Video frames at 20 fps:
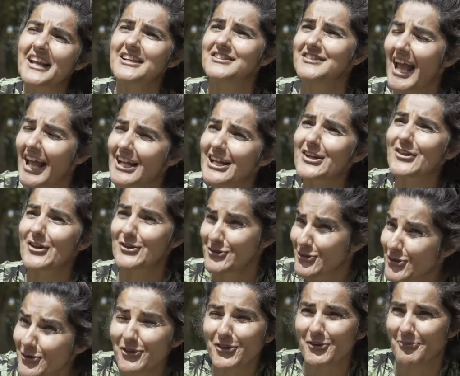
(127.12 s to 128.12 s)
telling the
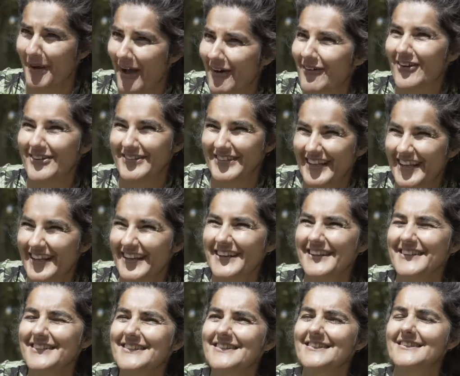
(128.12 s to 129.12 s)
truth about our
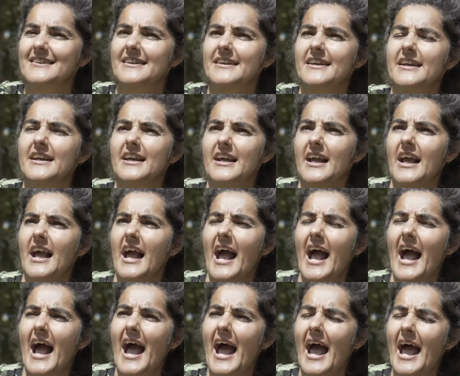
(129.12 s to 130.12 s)
needs
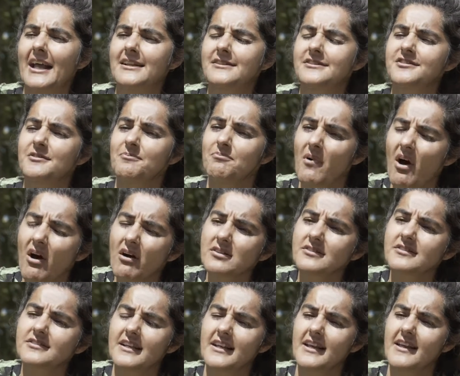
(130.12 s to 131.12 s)
and
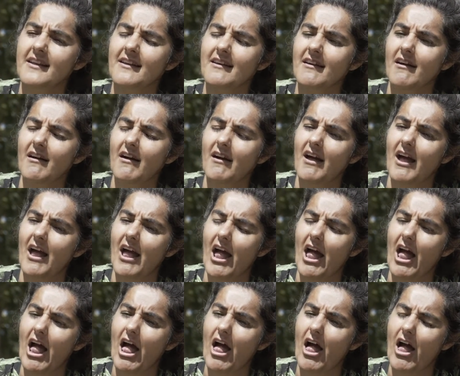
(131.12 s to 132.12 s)
demanding
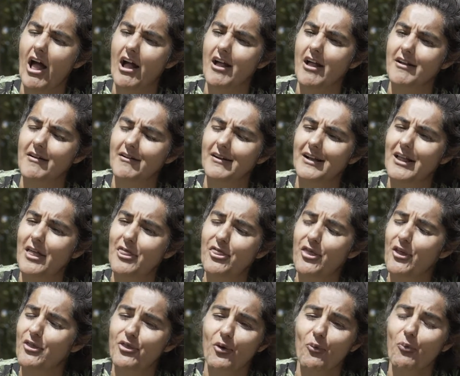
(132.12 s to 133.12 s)

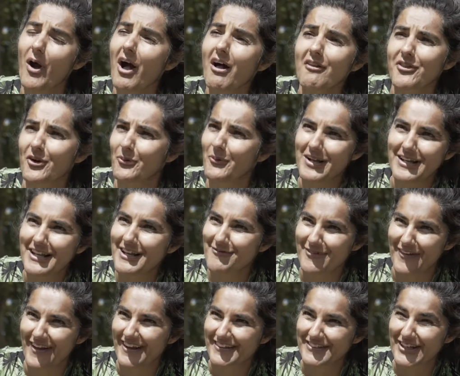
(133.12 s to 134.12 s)
that the world that we
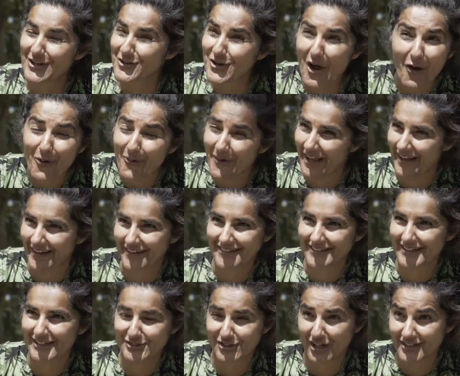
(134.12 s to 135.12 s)
live
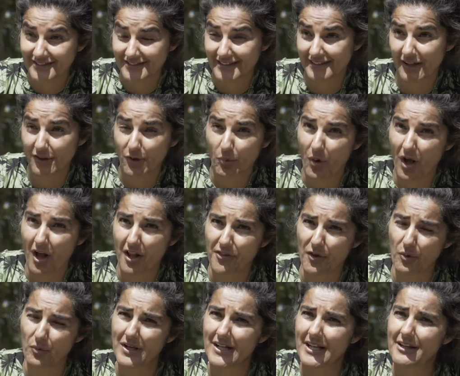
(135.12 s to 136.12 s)
in, trusting that the world
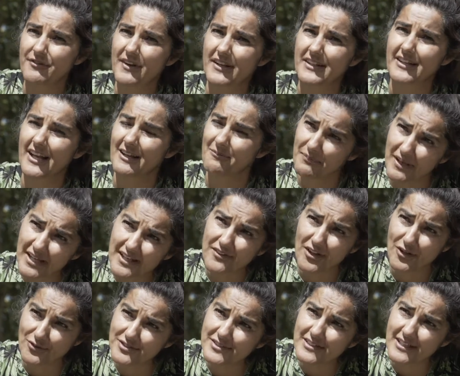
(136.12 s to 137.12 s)
that we live in can meet
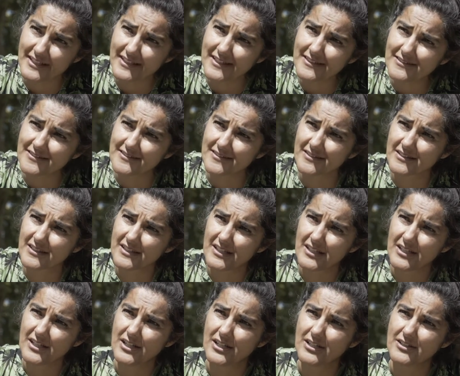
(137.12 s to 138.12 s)
those needs.
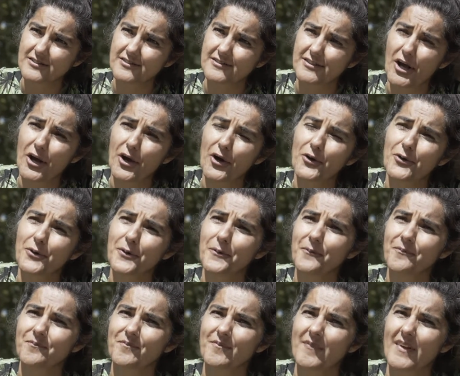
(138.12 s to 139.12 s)
So
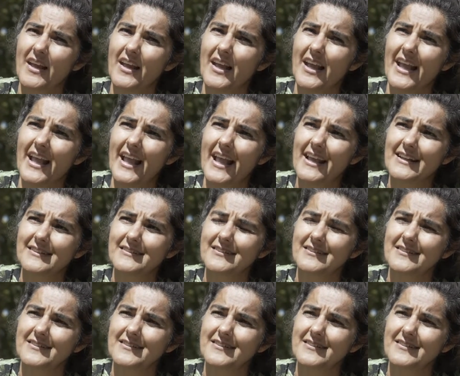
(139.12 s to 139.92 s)
it